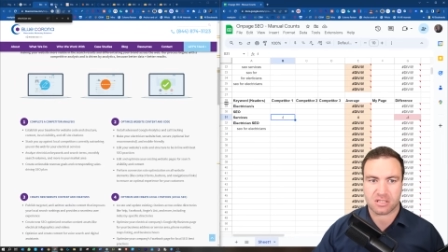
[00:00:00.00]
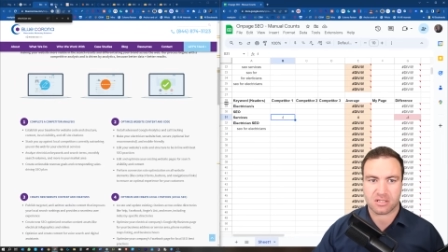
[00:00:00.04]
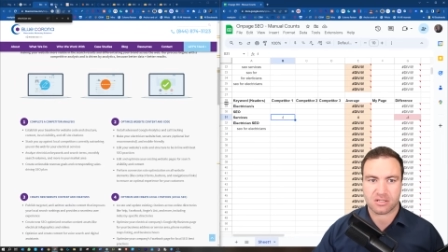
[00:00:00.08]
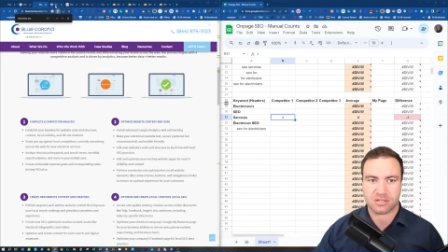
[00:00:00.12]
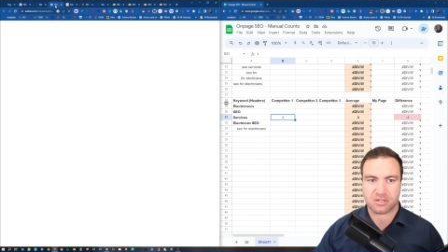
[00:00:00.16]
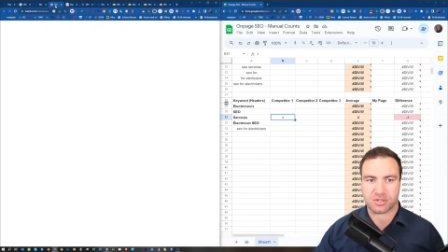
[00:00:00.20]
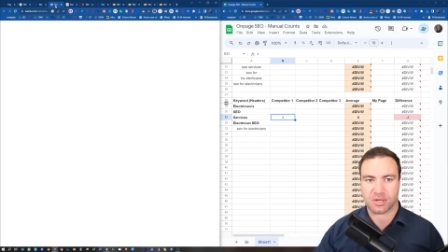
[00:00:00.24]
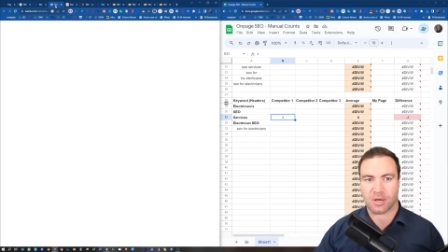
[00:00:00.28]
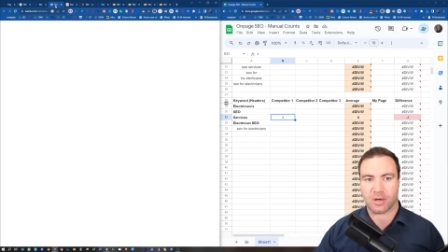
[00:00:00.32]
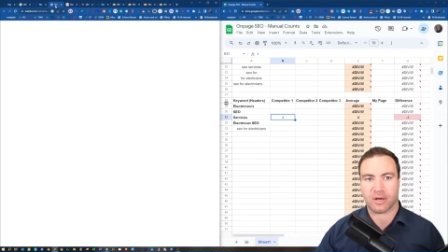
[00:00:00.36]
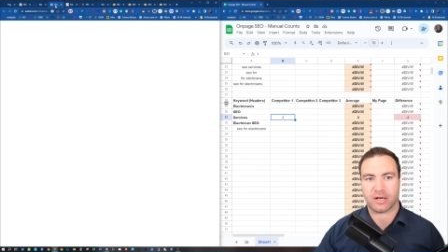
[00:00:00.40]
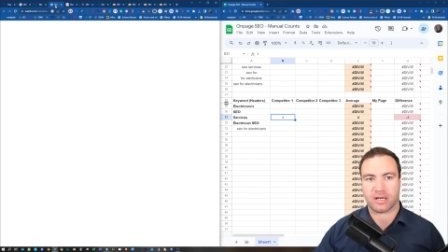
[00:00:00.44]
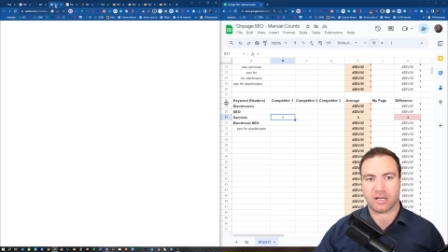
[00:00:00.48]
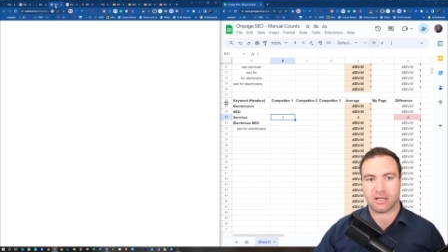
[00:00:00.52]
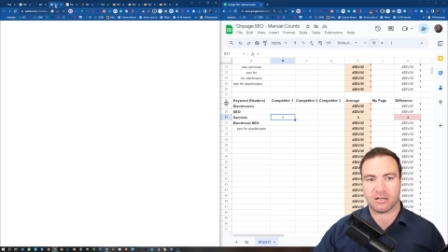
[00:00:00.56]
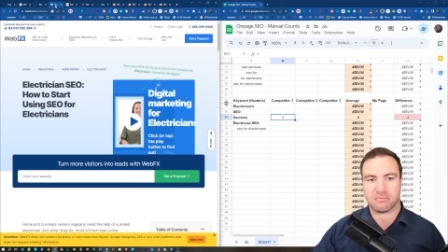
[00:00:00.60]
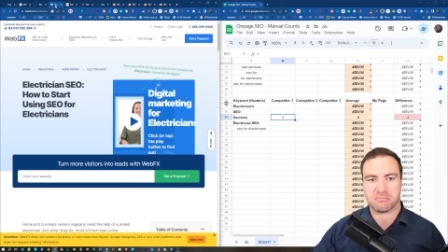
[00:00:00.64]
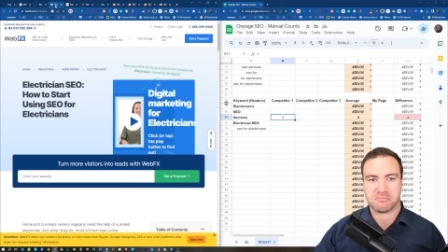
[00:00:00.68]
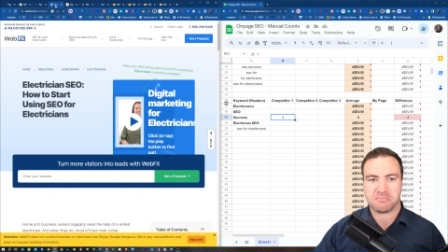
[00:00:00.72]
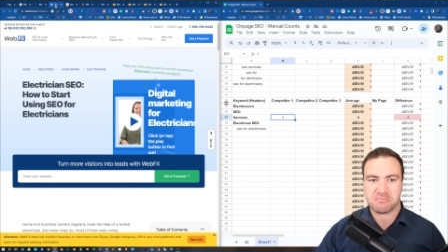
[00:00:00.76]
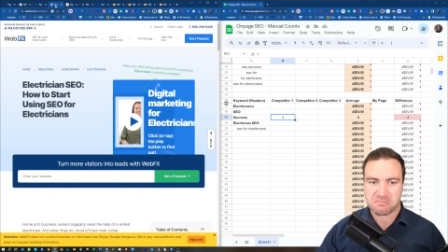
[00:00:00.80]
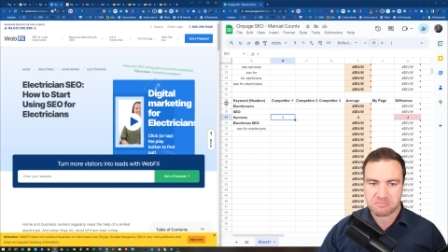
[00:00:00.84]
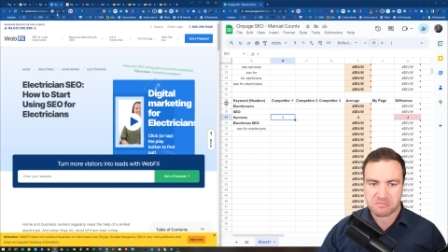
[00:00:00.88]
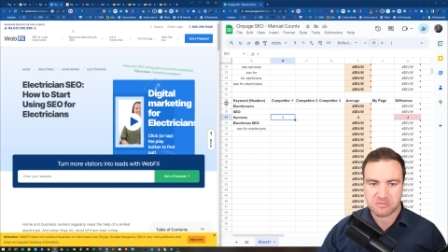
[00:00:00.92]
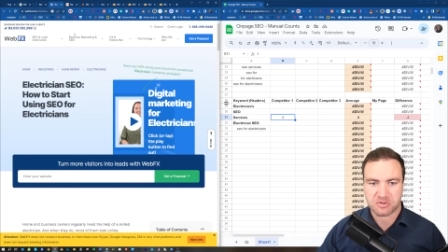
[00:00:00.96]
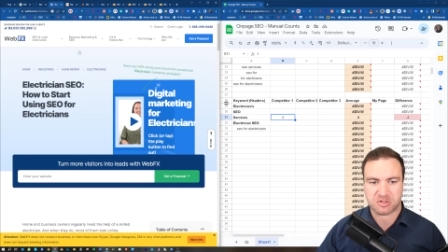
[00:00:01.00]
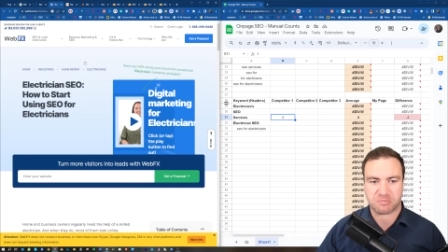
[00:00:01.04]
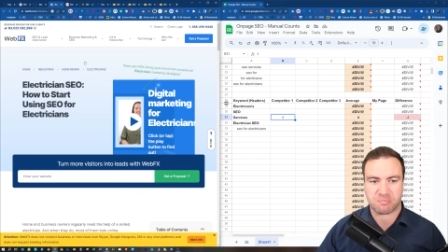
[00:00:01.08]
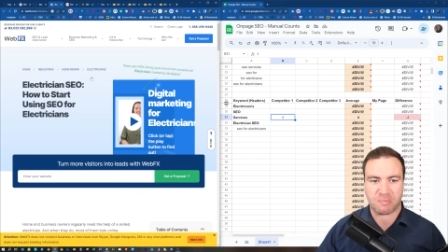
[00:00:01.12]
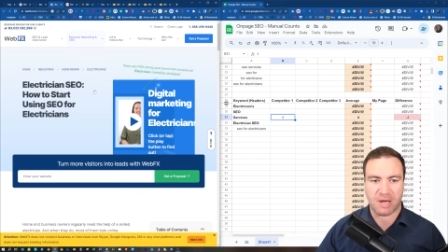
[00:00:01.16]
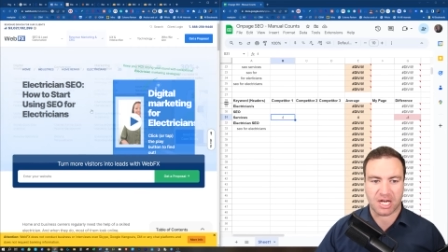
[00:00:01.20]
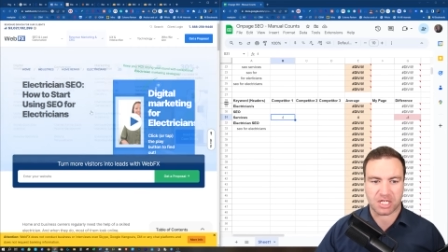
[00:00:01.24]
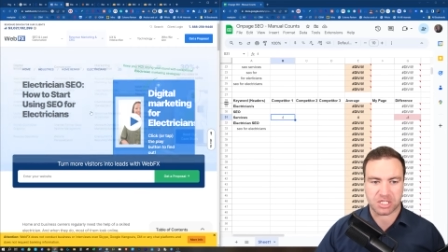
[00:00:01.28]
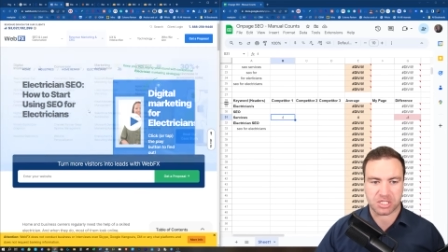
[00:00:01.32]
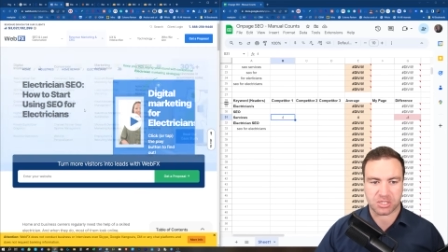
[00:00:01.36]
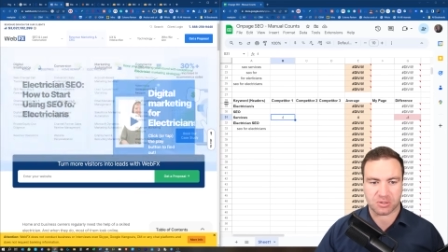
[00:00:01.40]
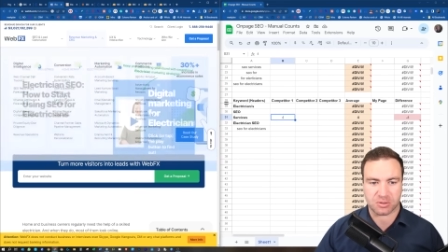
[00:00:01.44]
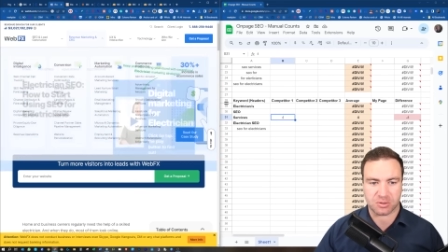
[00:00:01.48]
so I can
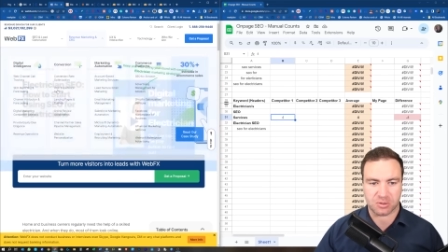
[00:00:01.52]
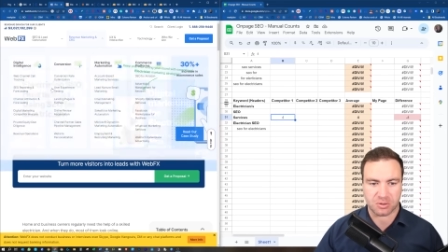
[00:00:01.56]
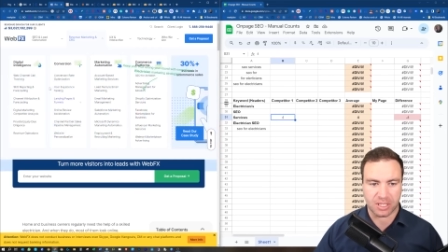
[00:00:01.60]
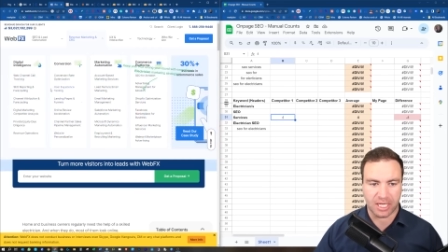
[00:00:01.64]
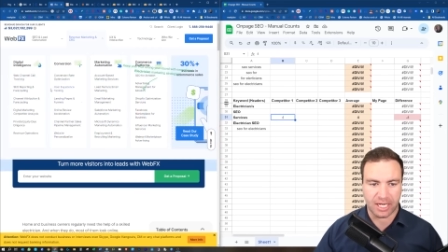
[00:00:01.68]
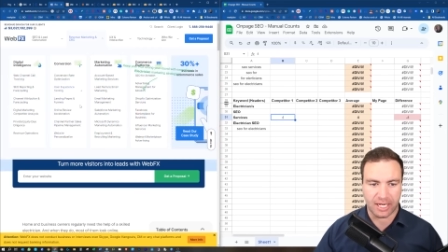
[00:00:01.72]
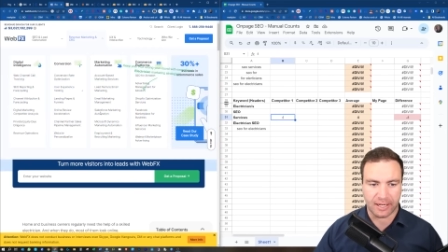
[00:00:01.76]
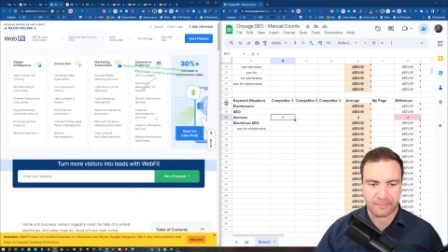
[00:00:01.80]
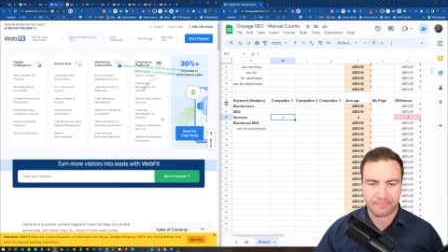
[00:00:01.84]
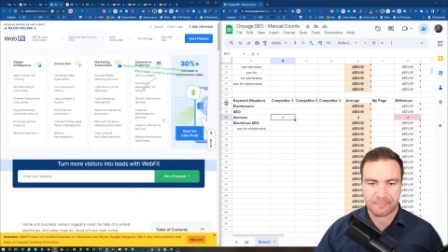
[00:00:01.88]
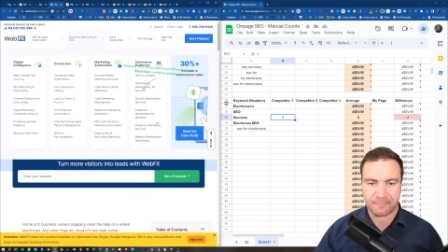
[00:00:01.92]
smash it all out.